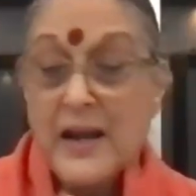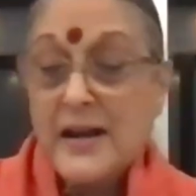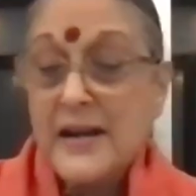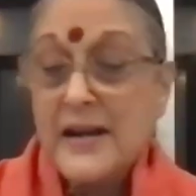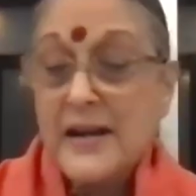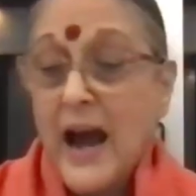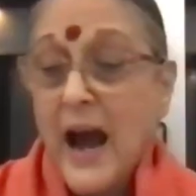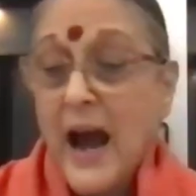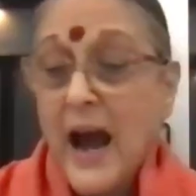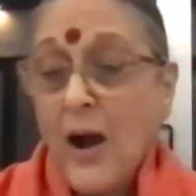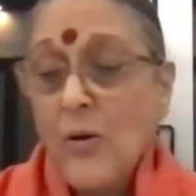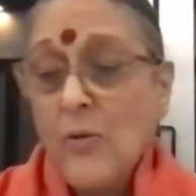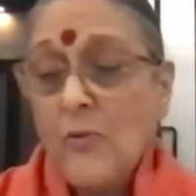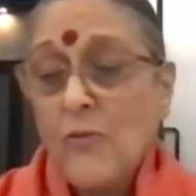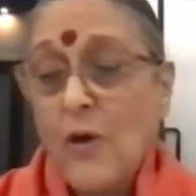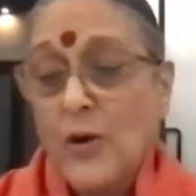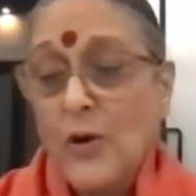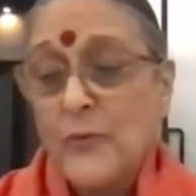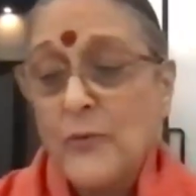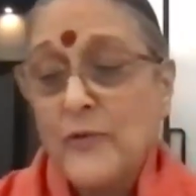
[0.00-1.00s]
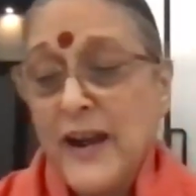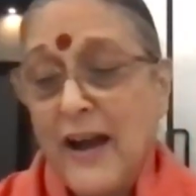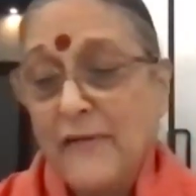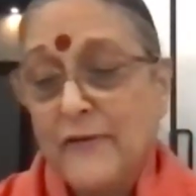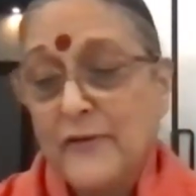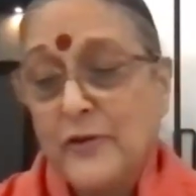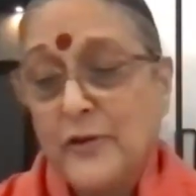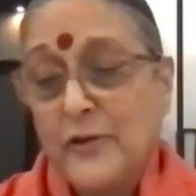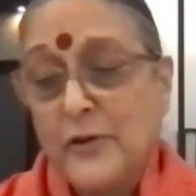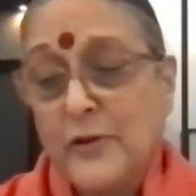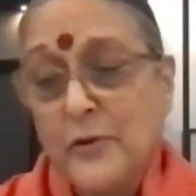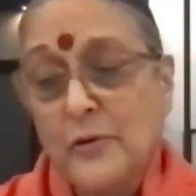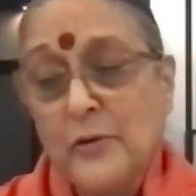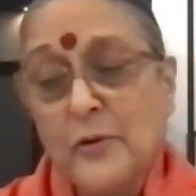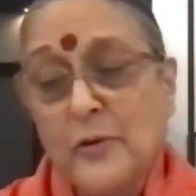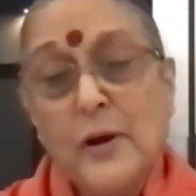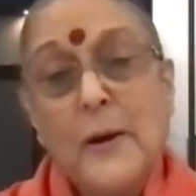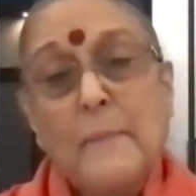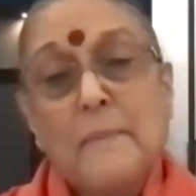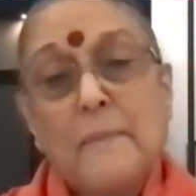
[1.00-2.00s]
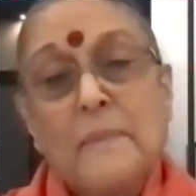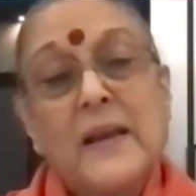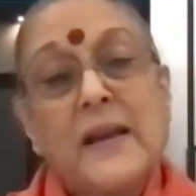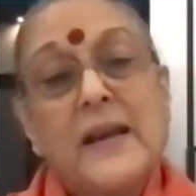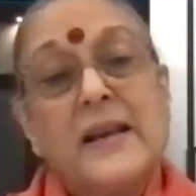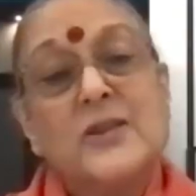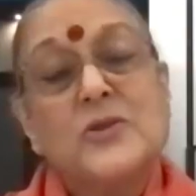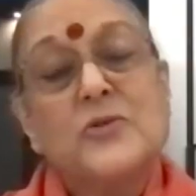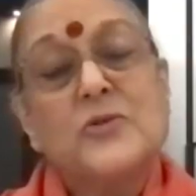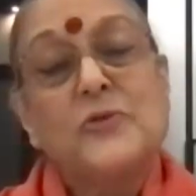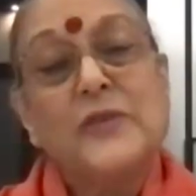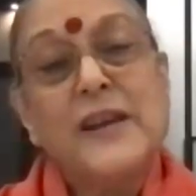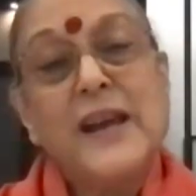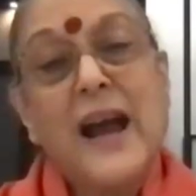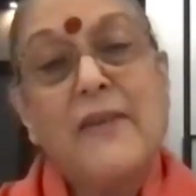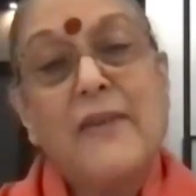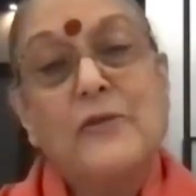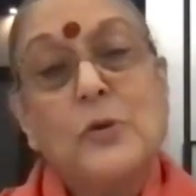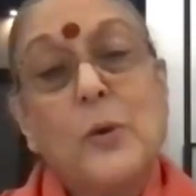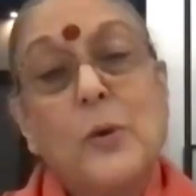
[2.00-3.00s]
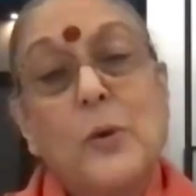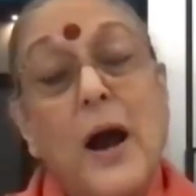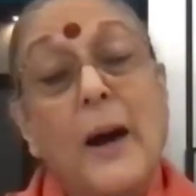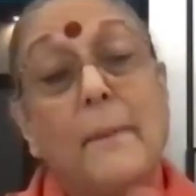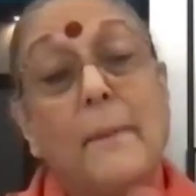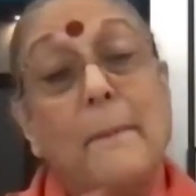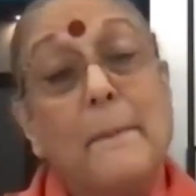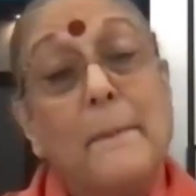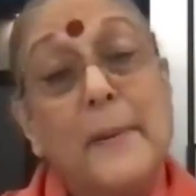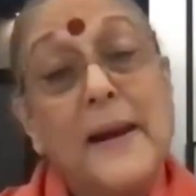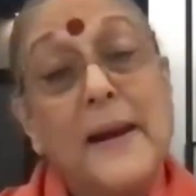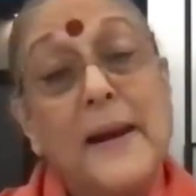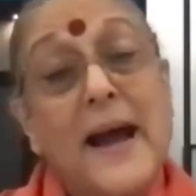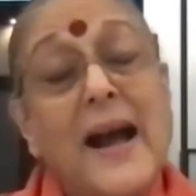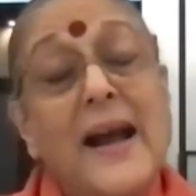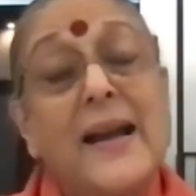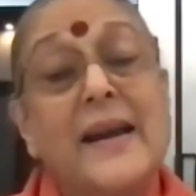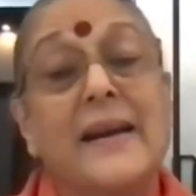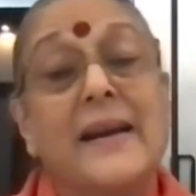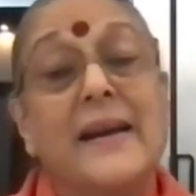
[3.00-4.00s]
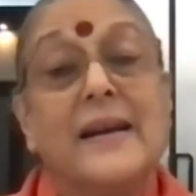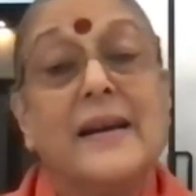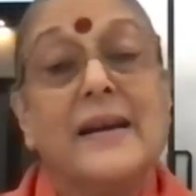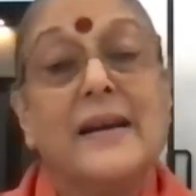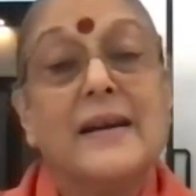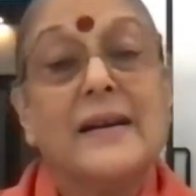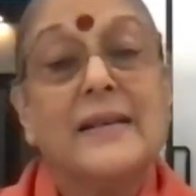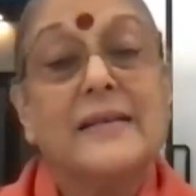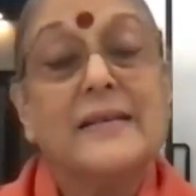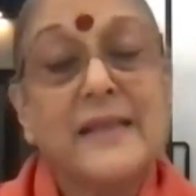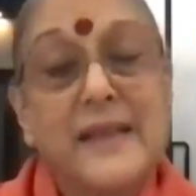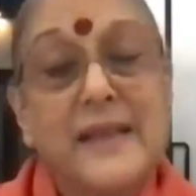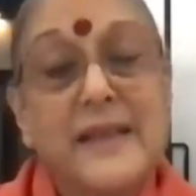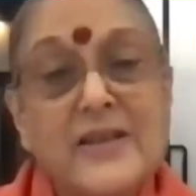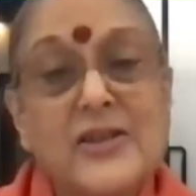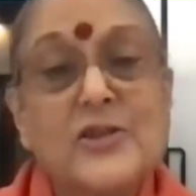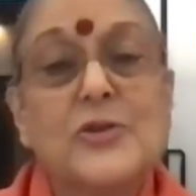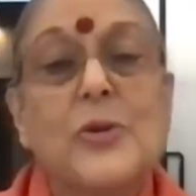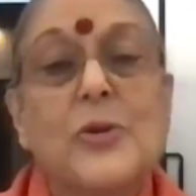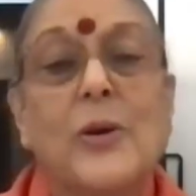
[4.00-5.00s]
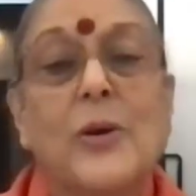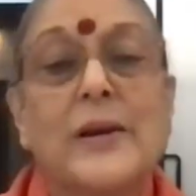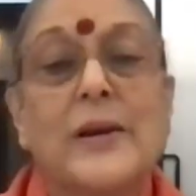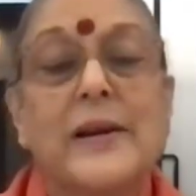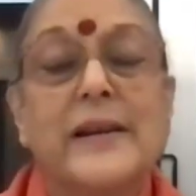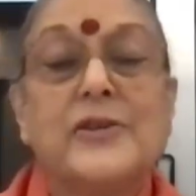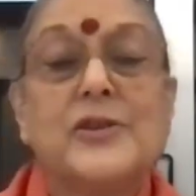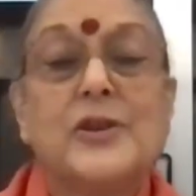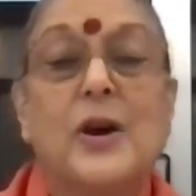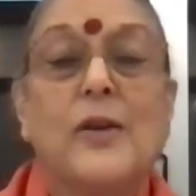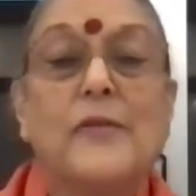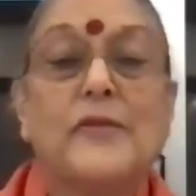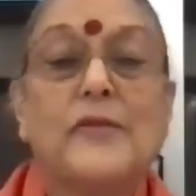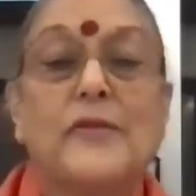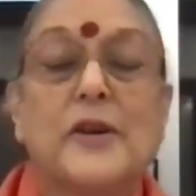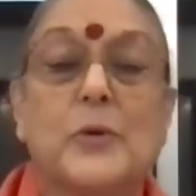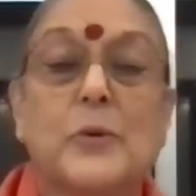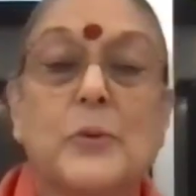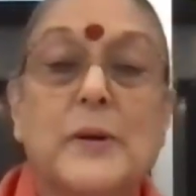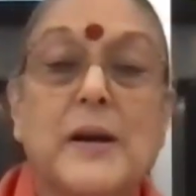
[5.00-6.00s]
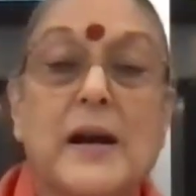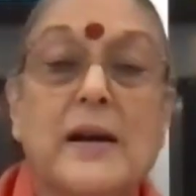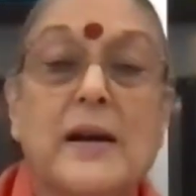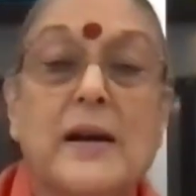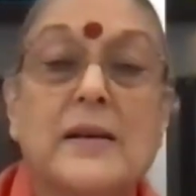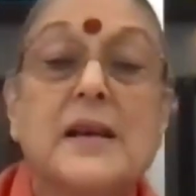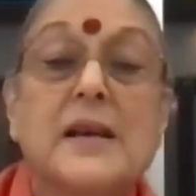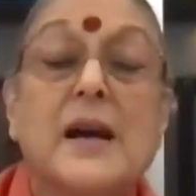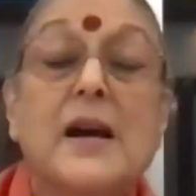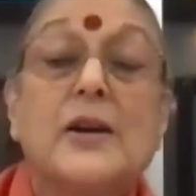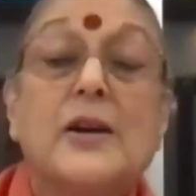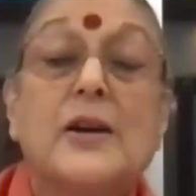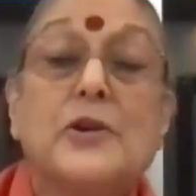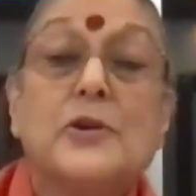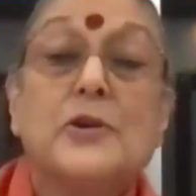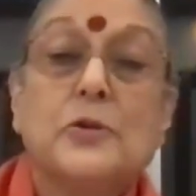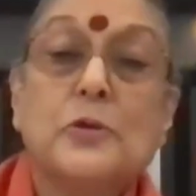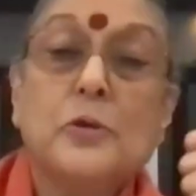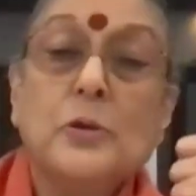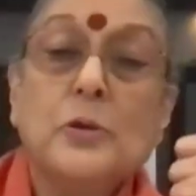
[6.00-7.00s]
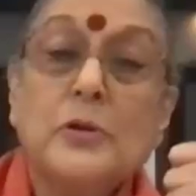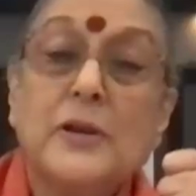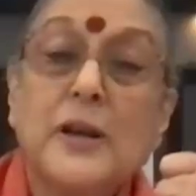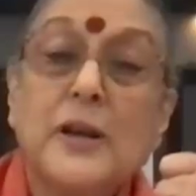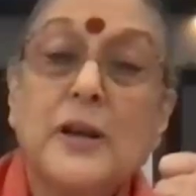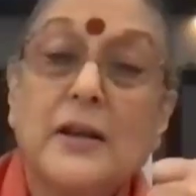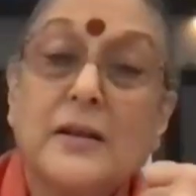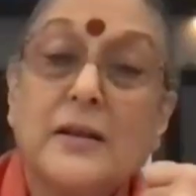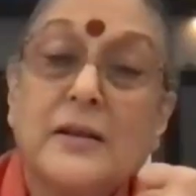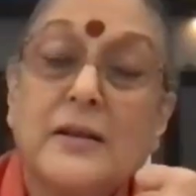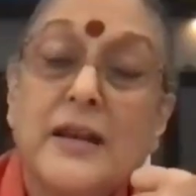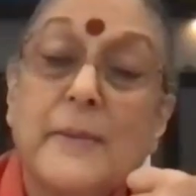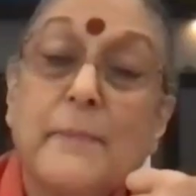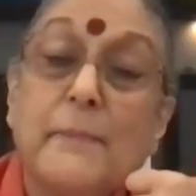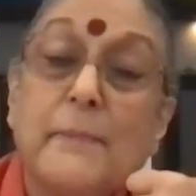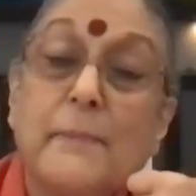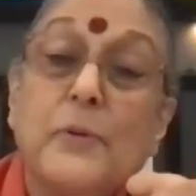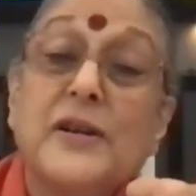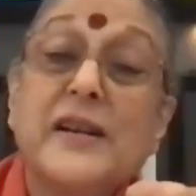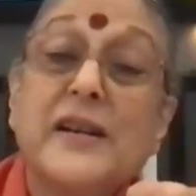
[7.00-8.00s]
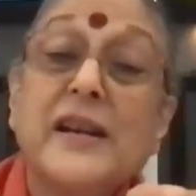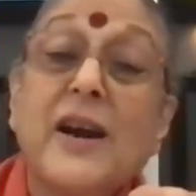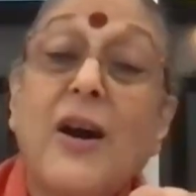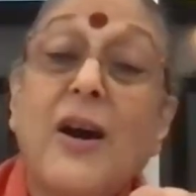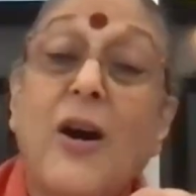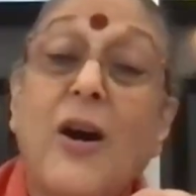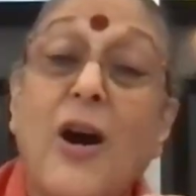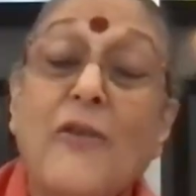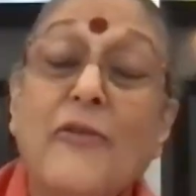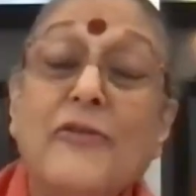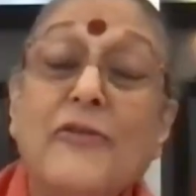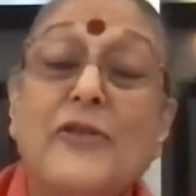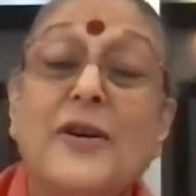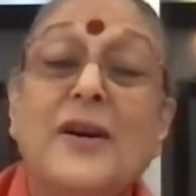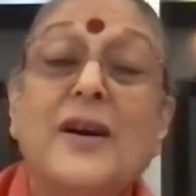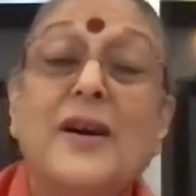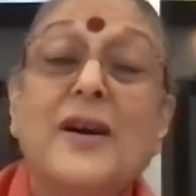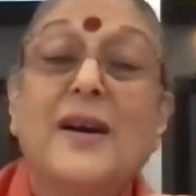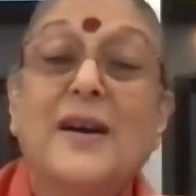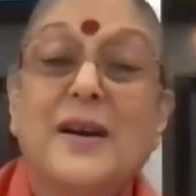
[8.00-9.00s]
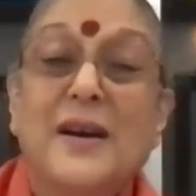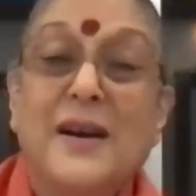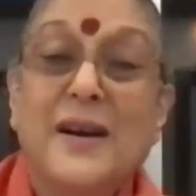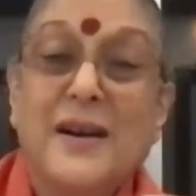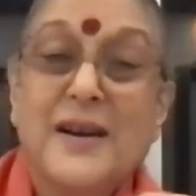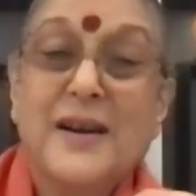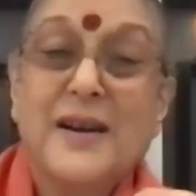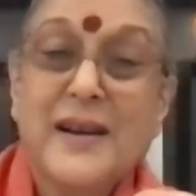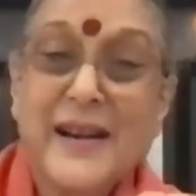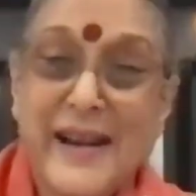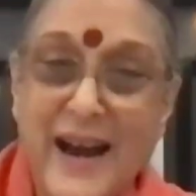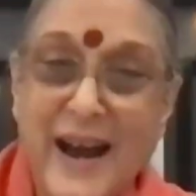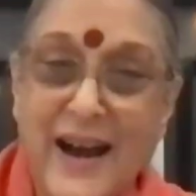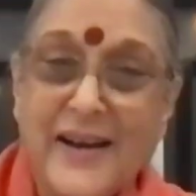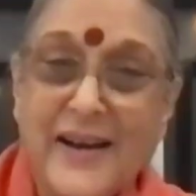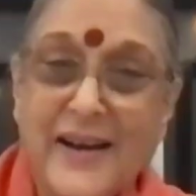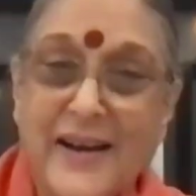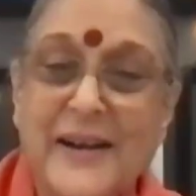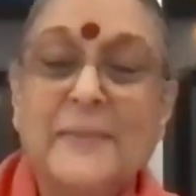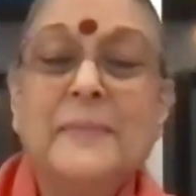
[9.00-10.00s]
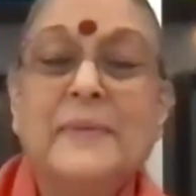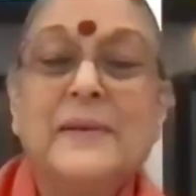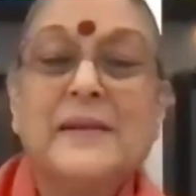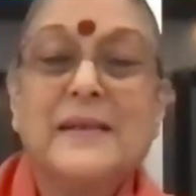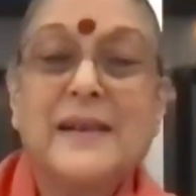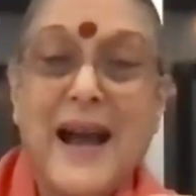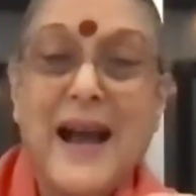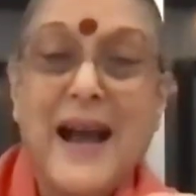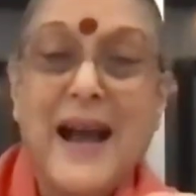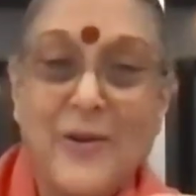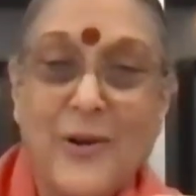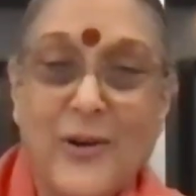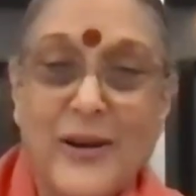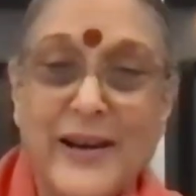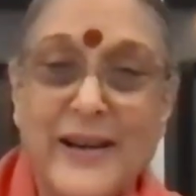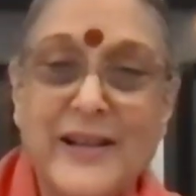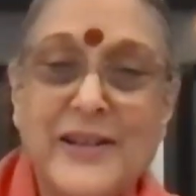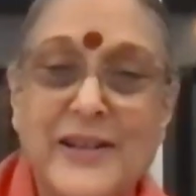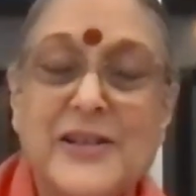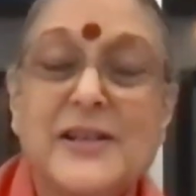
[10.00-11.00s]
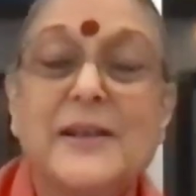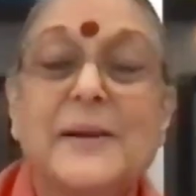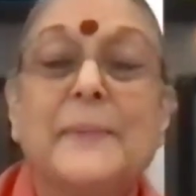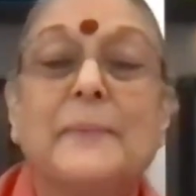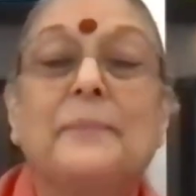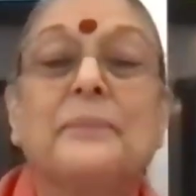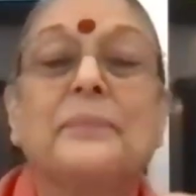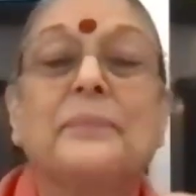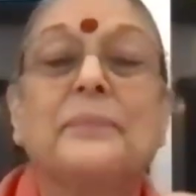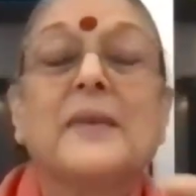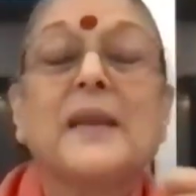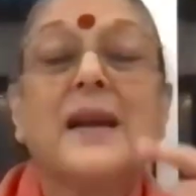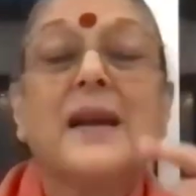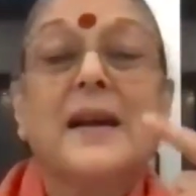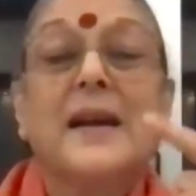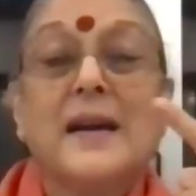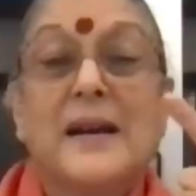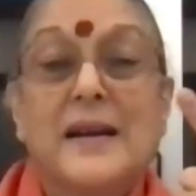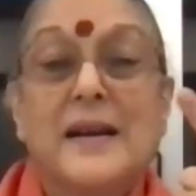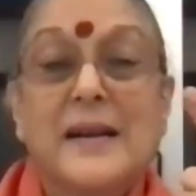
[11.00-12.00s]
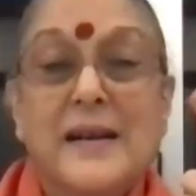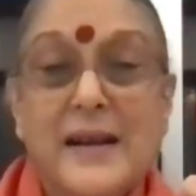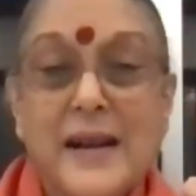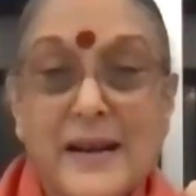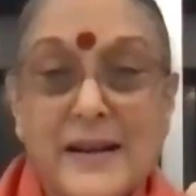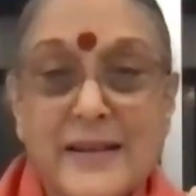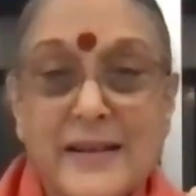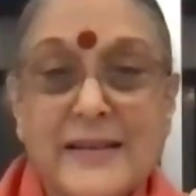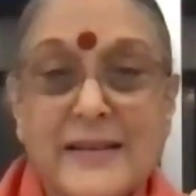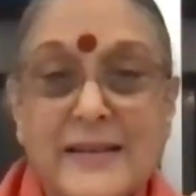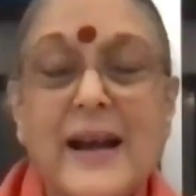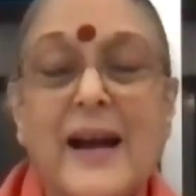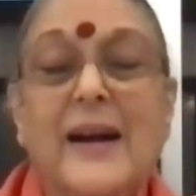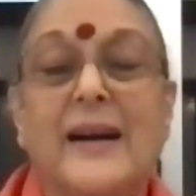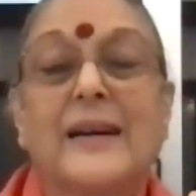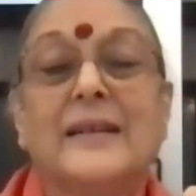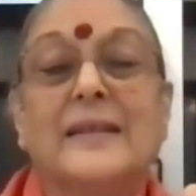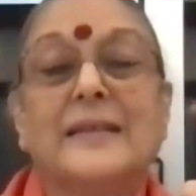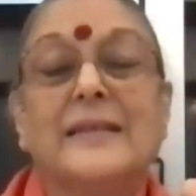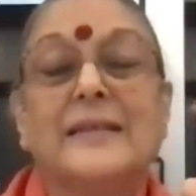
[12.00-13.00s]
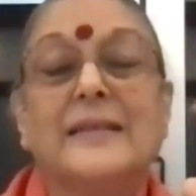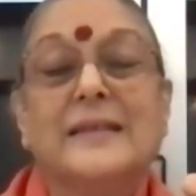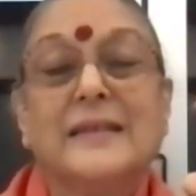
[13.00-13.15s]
Now, what we have to do is we have to apply this knowledge of the gunas to the triputi of jnanam, knowledge, karta,